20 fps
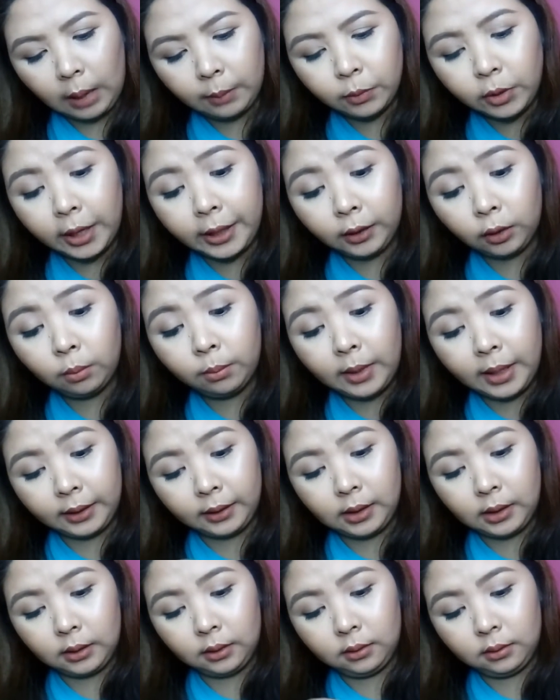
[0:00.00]
I'm trying to
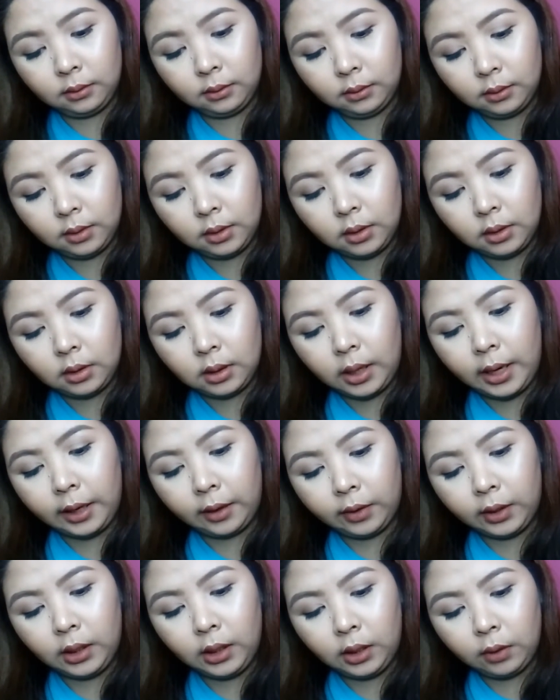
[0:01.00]
blend it like
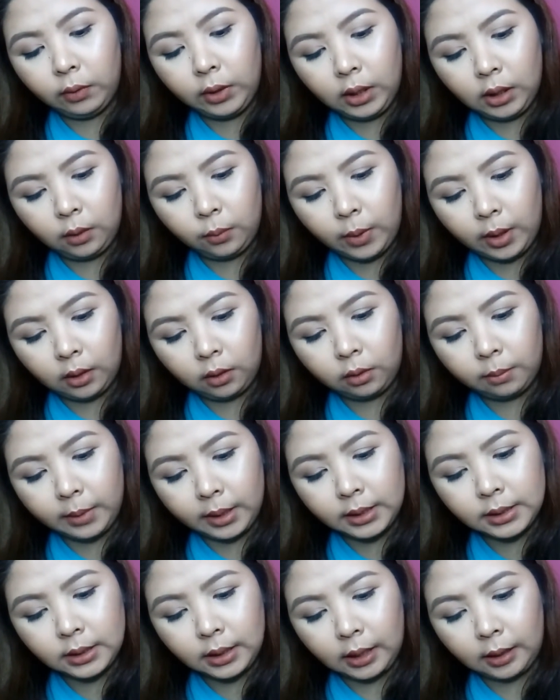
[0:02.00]
really, really well on
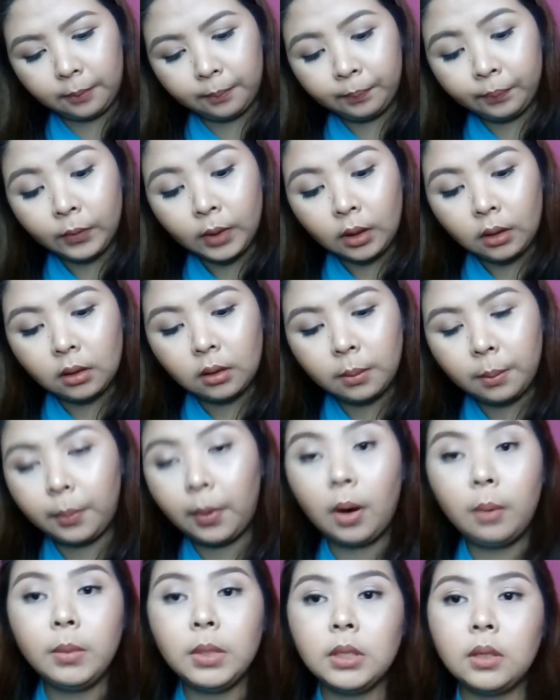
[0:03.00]
my skin.
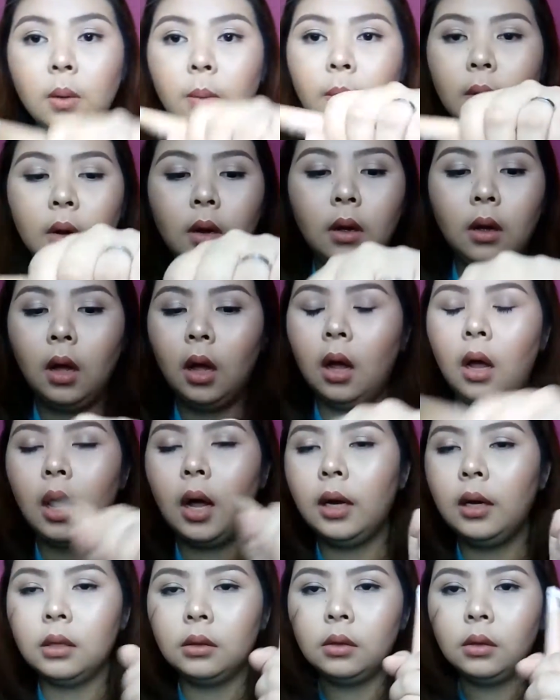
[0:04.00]
Promise, sobrang
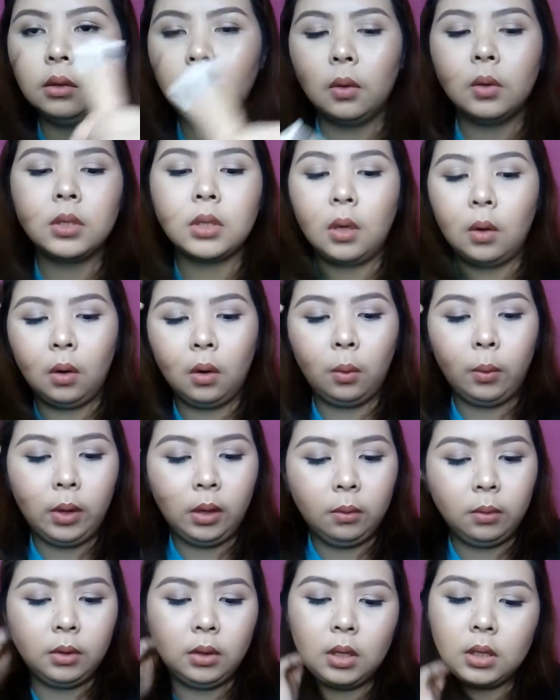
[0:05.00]
a little goes a long
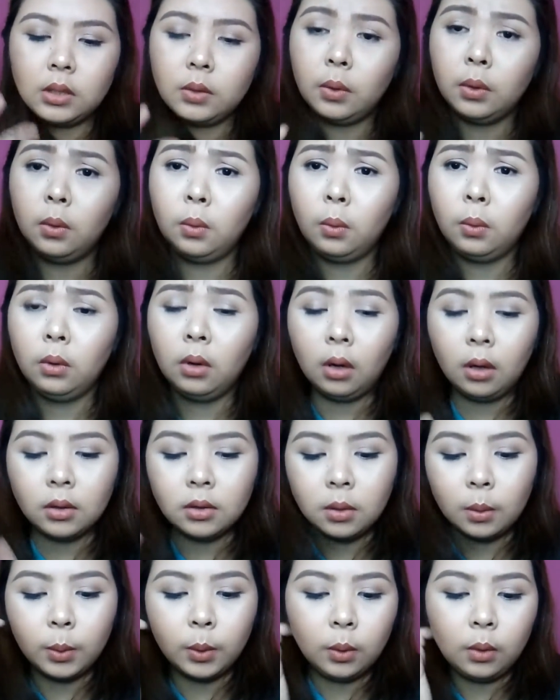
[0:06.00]
way with this one. Nung una
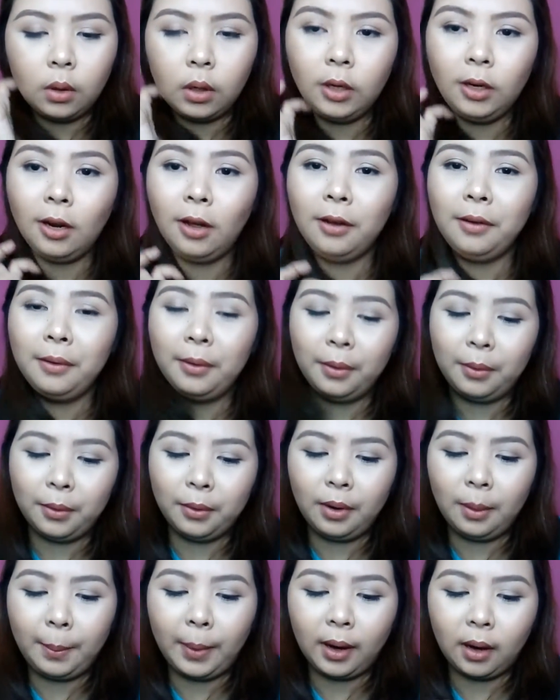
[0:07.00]
nga sabi ko, nang hinayang
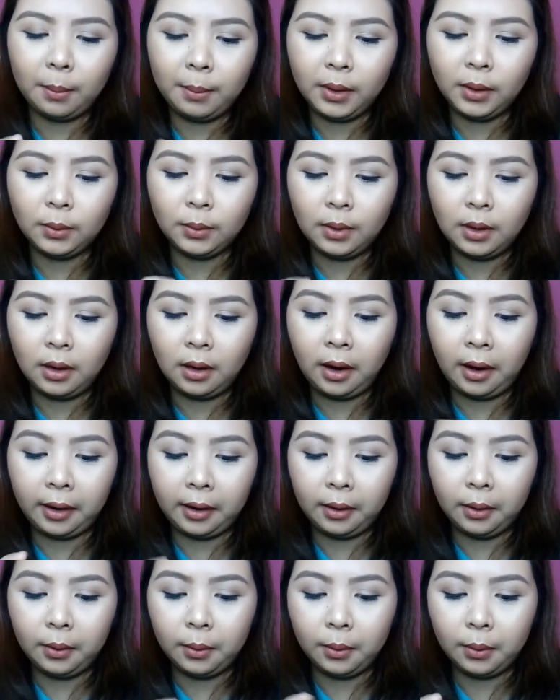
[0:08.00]
ako na parami yung
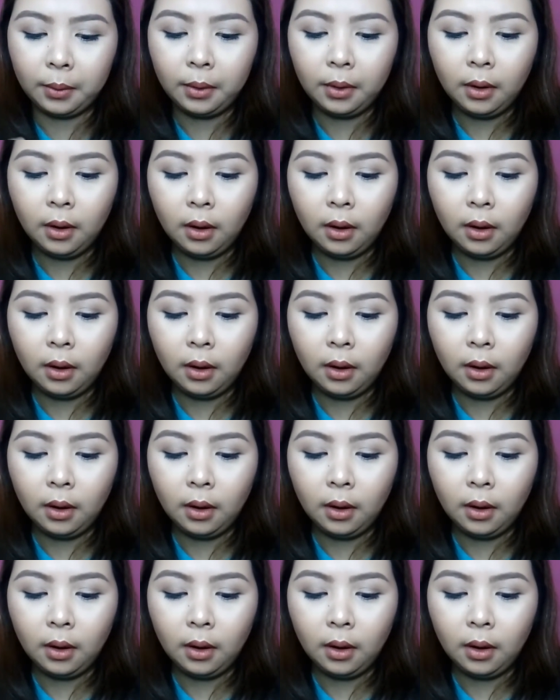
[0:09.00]
lagay ko.